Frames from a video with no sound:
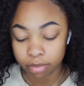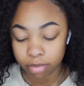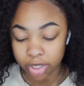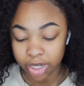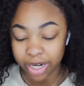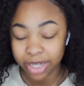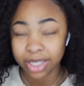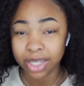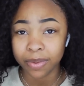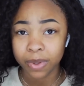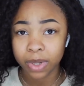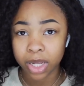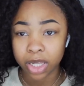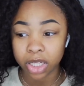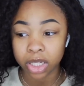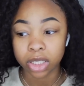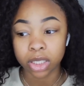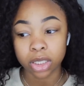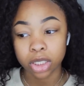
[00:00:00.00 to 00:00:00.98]
did I say what
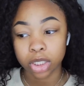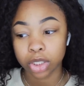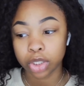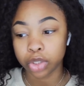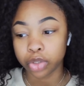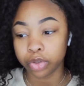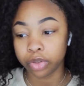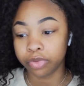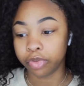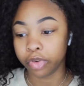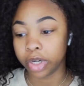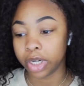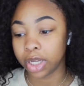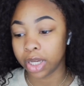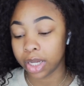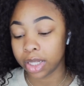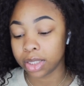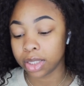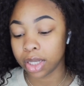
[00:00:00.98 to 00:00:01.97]
color? This is three forty.
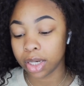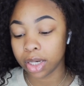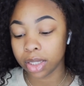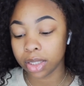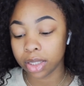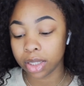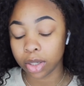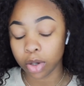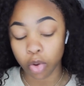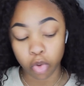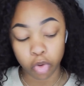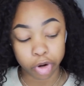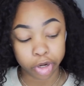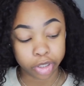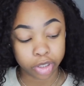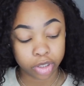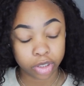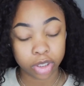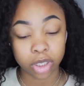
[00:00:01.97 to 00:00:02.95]
It's gonna look
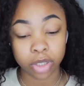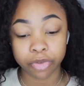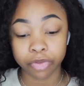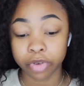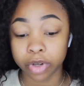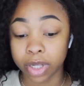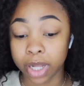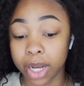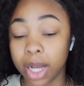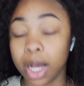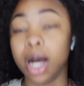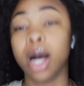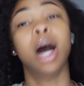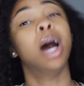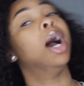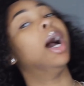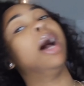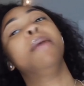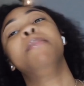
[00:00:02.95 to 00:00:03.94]
orange for like a
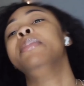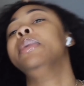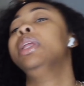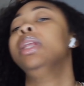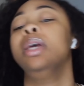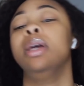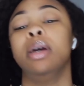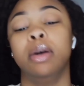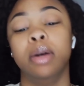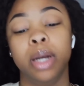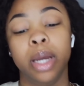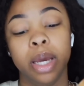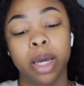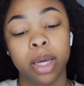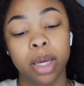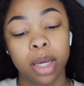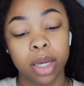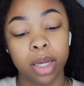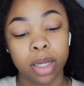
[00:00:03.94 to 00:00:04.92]
hot minute, okay?